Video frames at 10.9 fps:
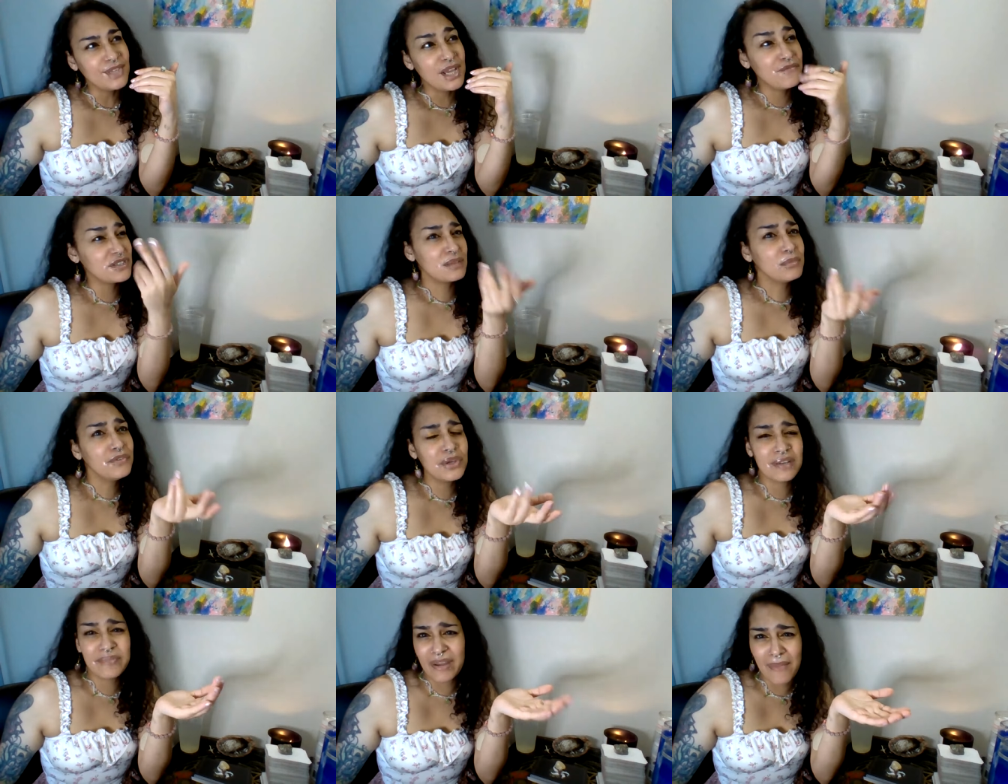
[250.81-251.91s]
For some of you it
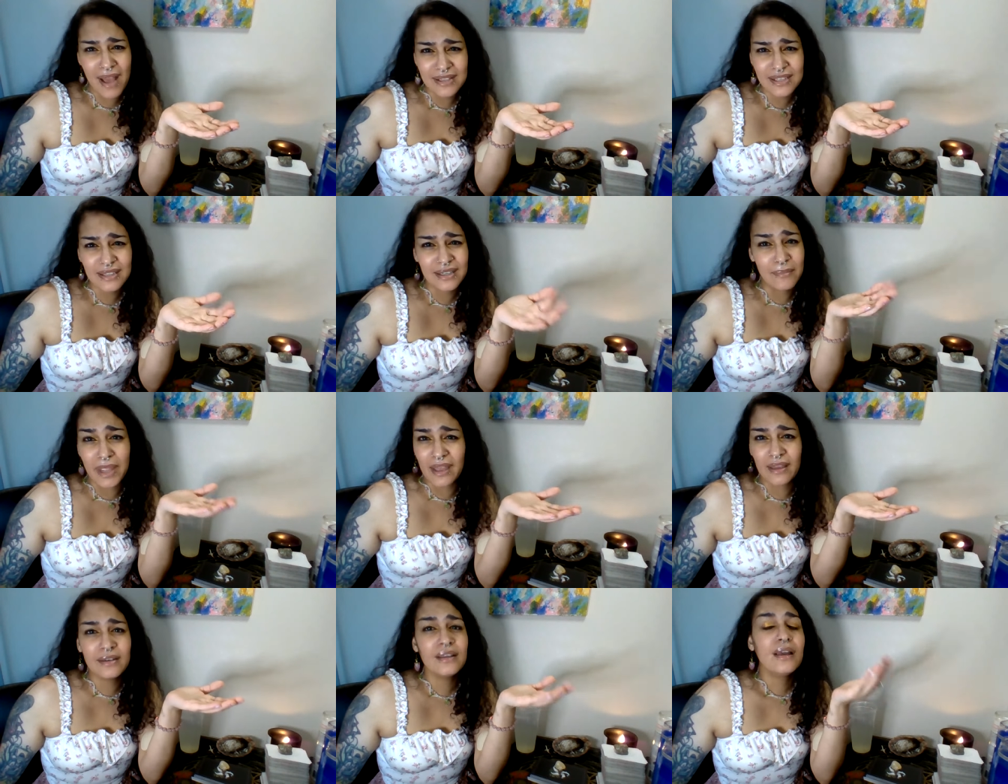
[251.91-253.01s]
could be a masculine, a
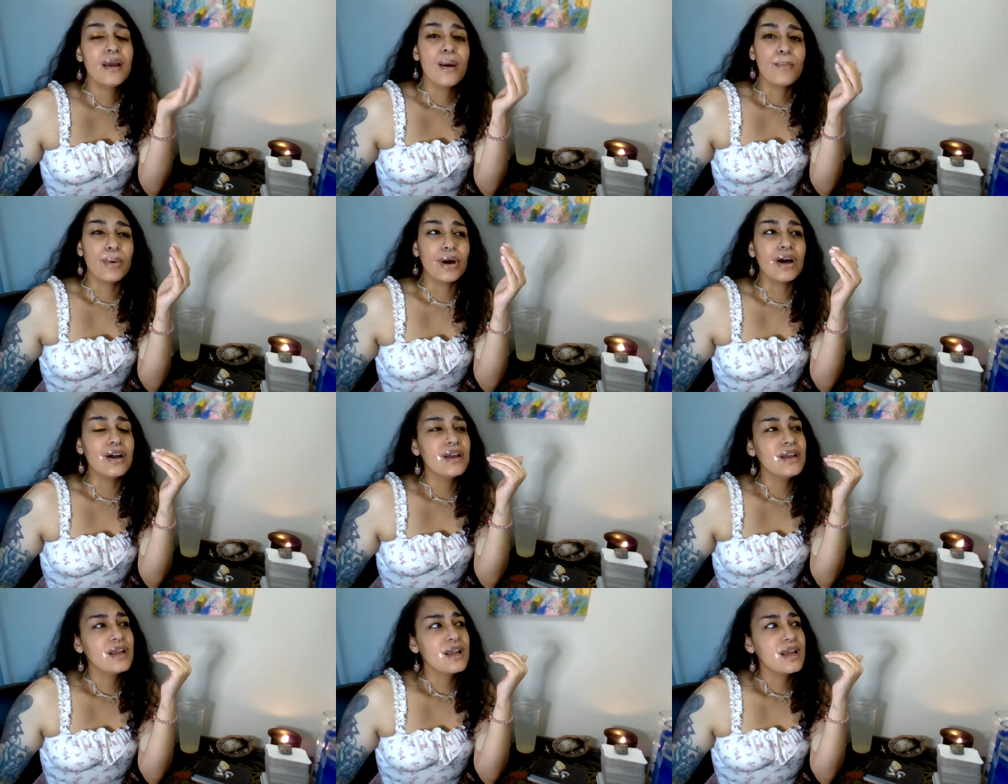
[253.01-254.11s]
man, but
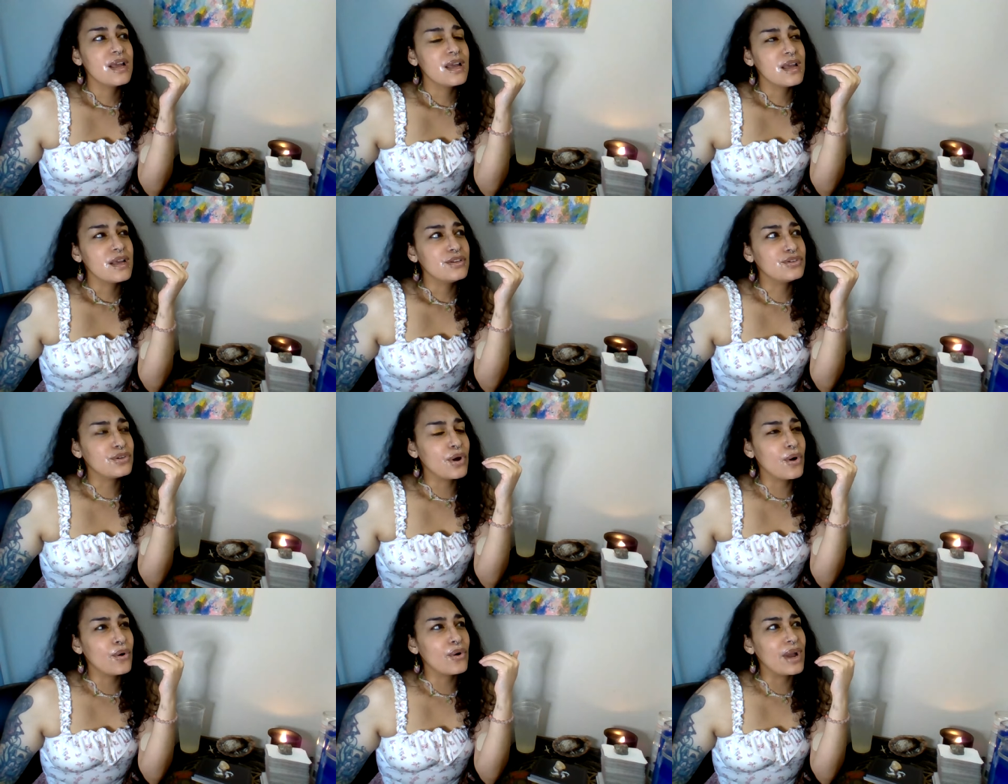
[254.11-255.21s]

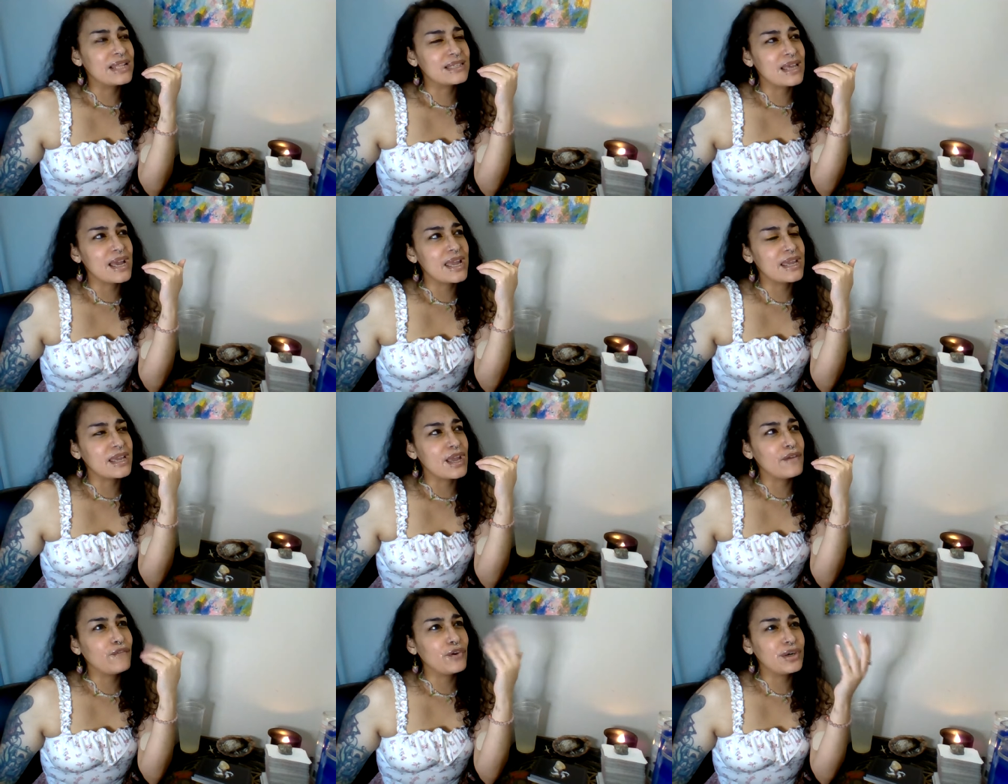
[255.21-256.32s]
so it's like,
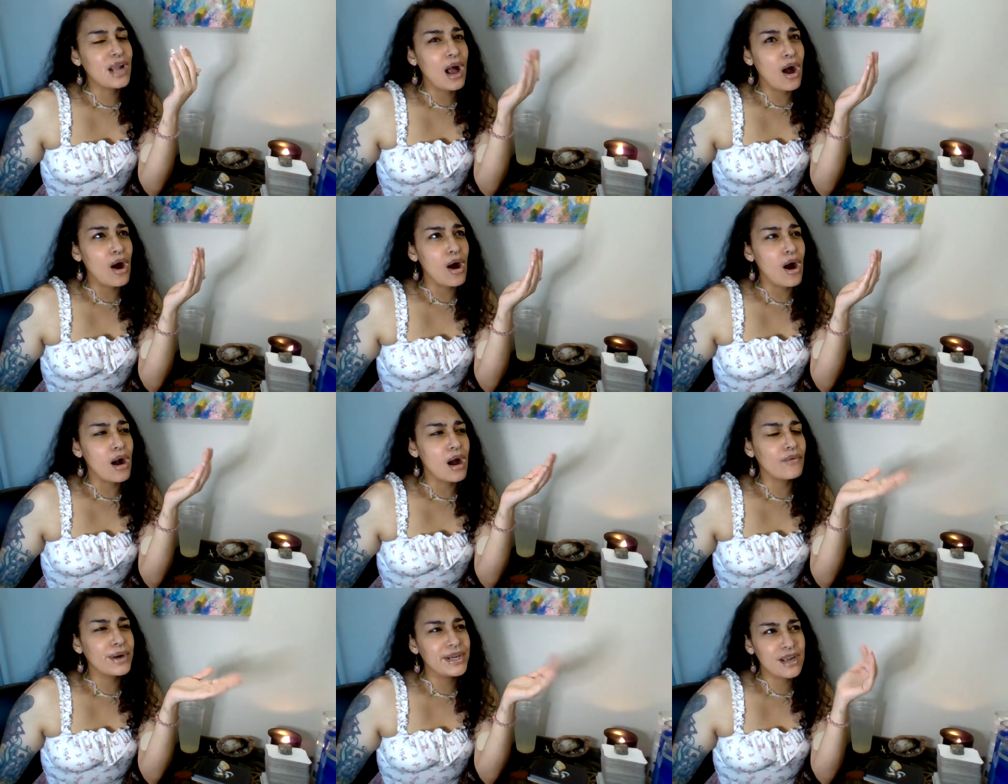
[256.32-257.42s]
if you're not
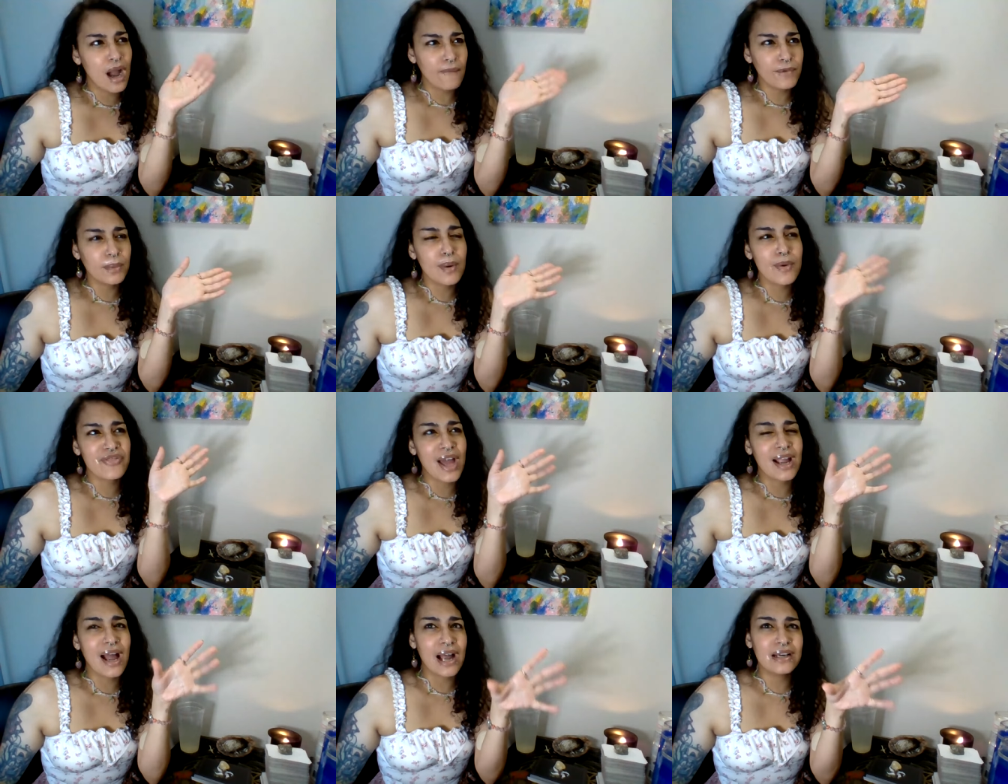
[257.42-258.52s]
already comfortable with
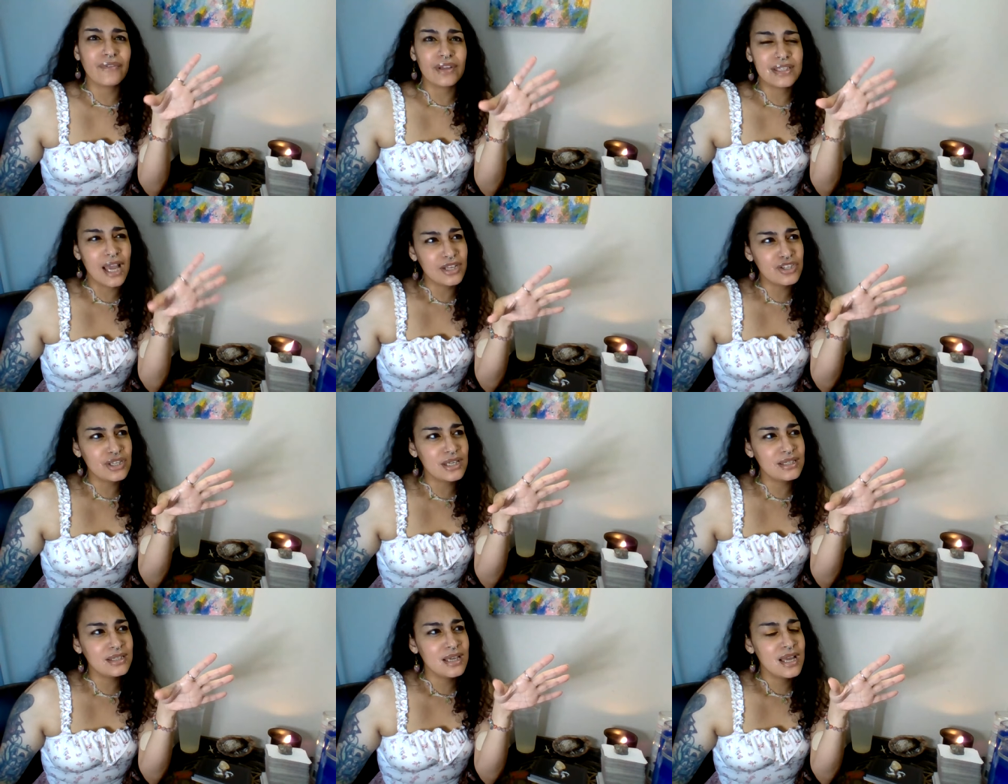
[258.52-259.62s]
that kind of
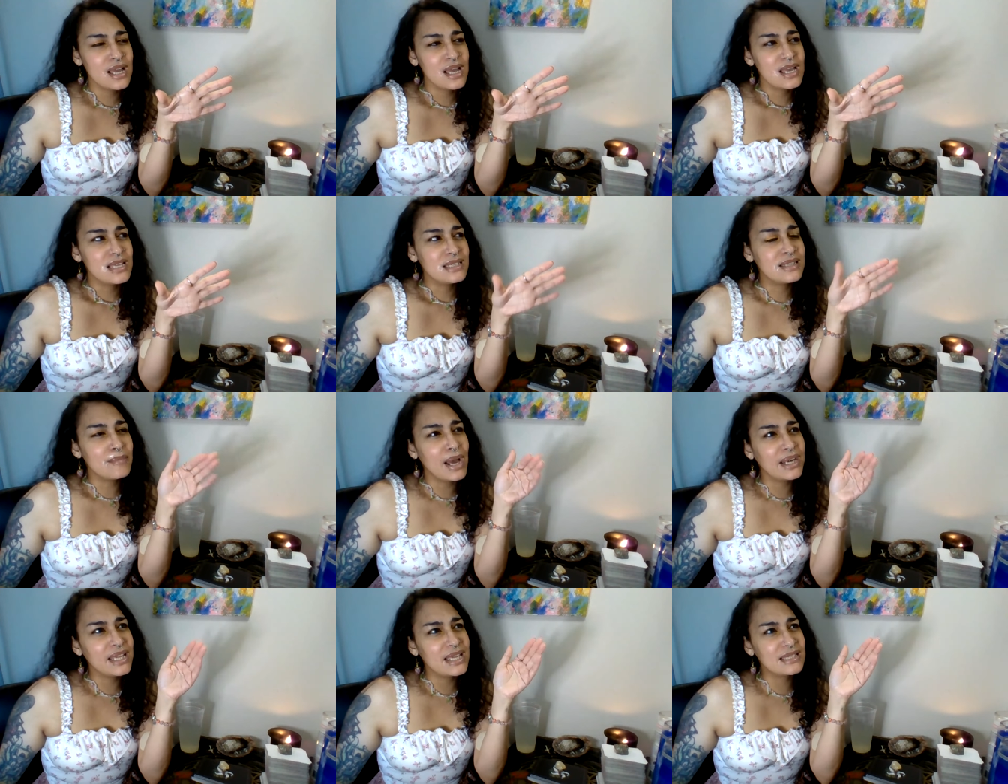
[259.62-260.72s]
attention,
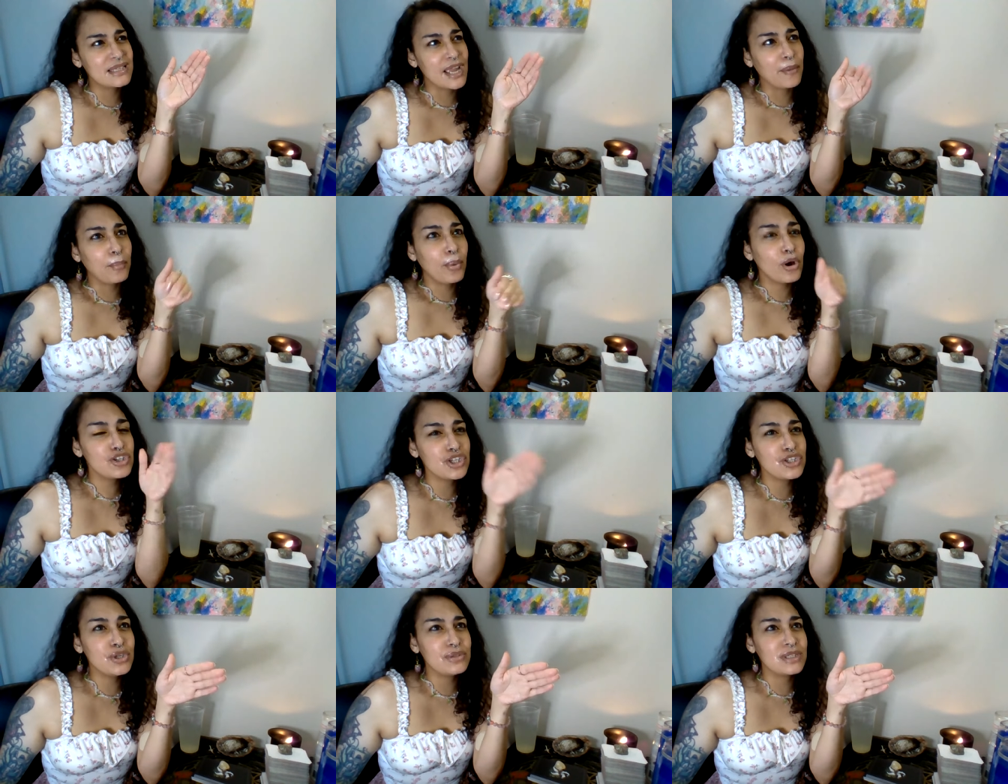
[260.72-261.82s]
somebody is like
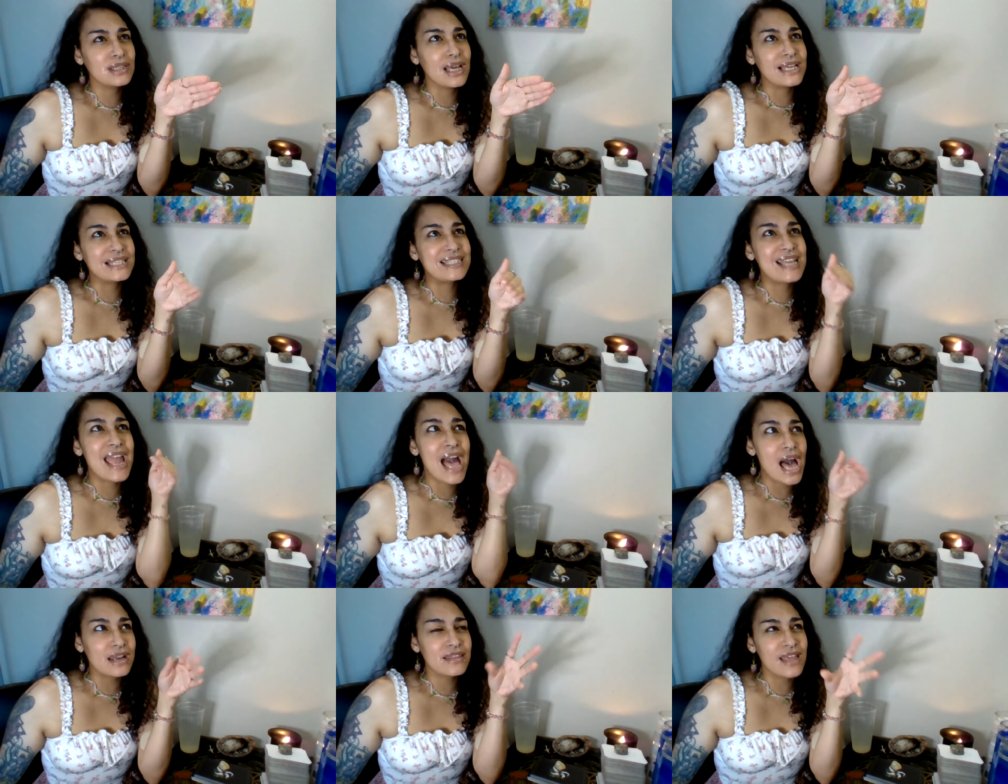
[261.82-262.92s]
pushing you to like stay
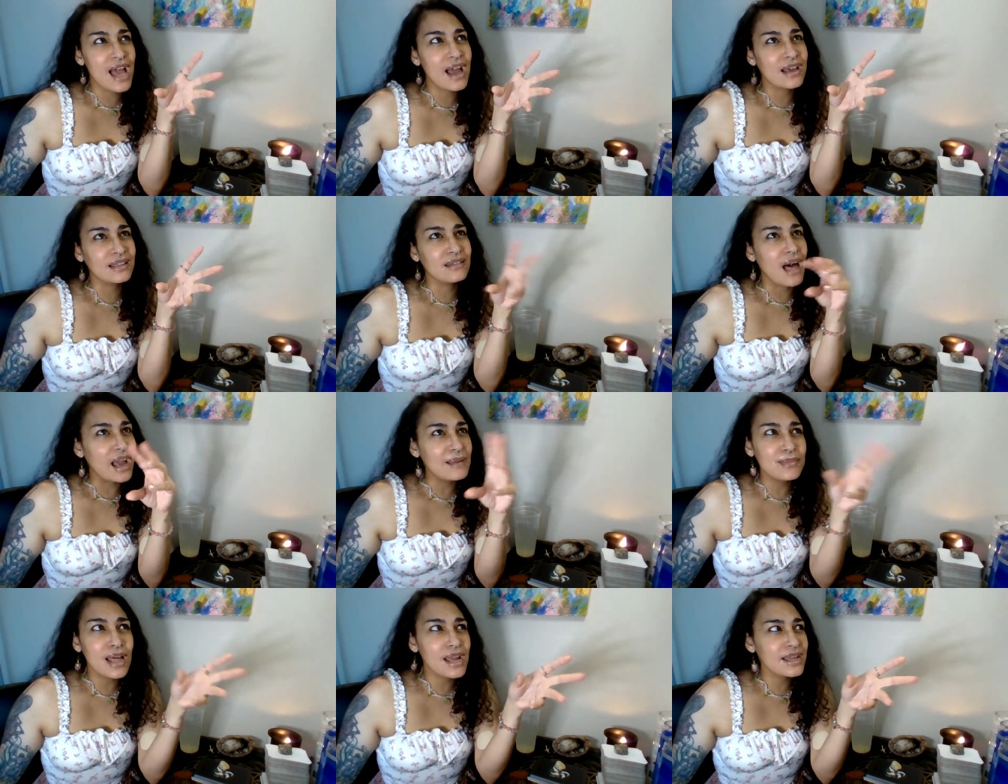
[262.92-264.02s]
out of that
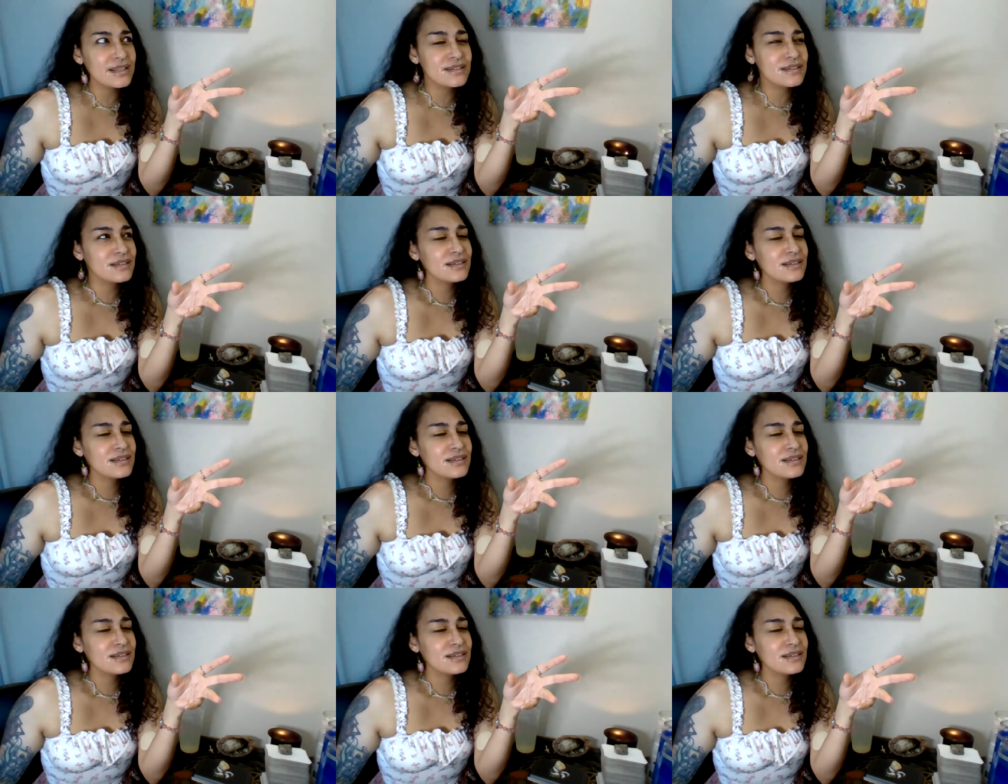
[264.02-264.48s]
limelight.